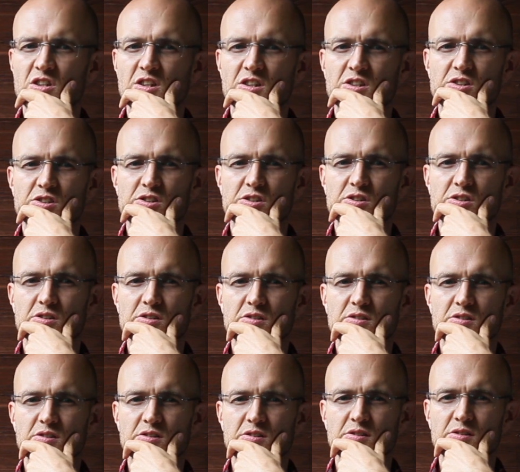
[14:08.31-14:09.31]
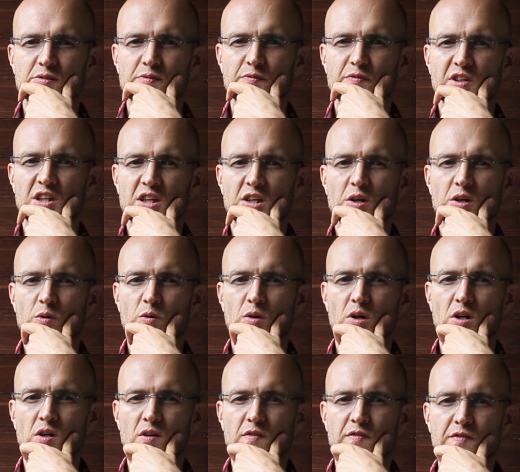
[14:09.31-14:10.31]
this video
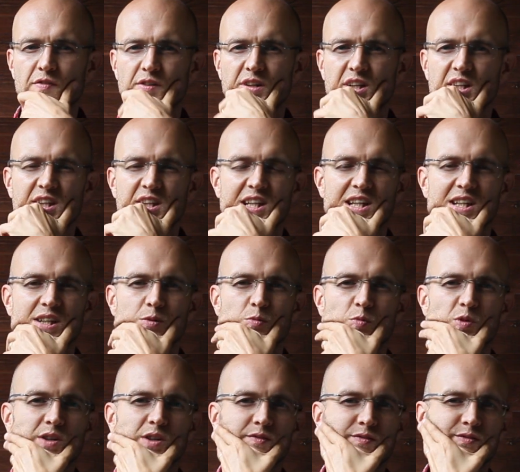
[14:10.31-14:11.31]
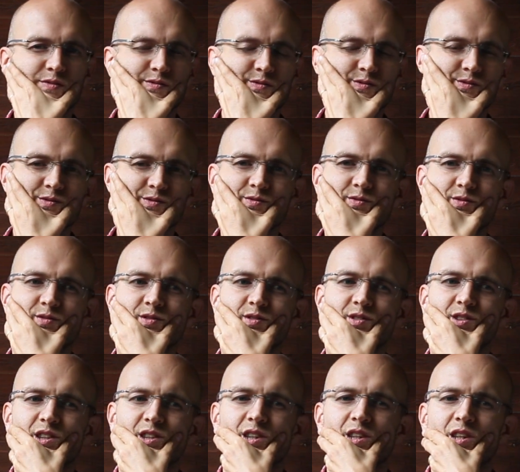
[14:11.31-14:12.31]
off, I think we're
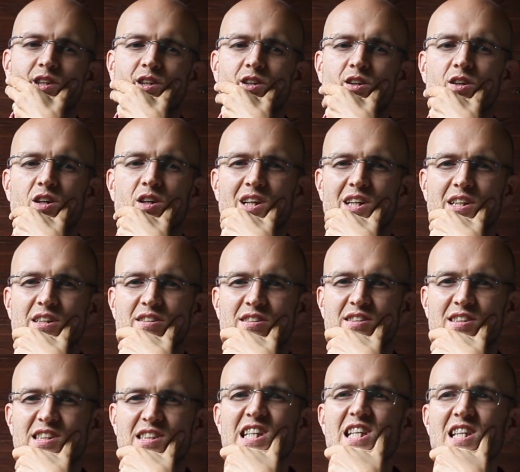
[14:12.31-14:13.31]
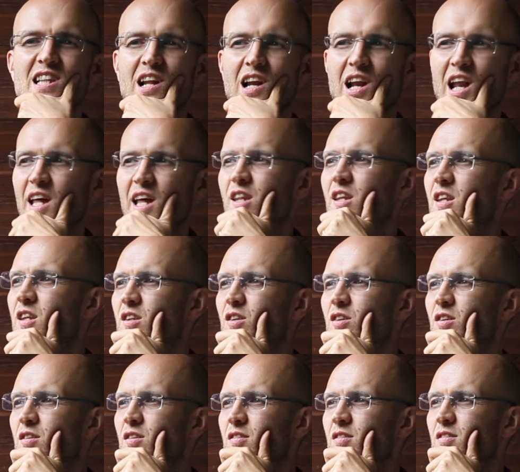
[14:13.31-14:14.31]
gonna exceed the length
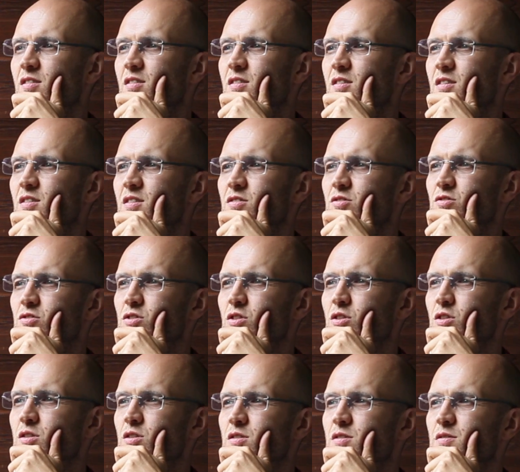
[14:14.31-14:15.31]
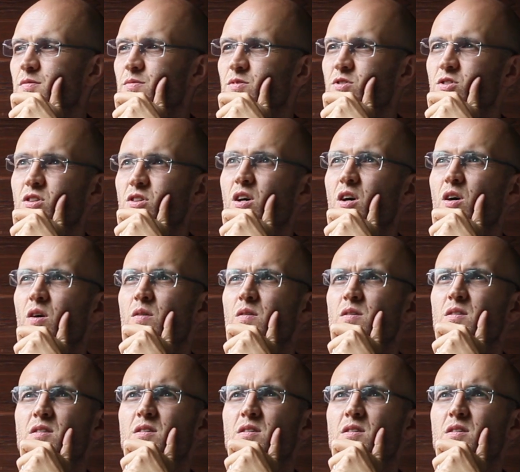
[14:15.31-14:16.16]
soon, so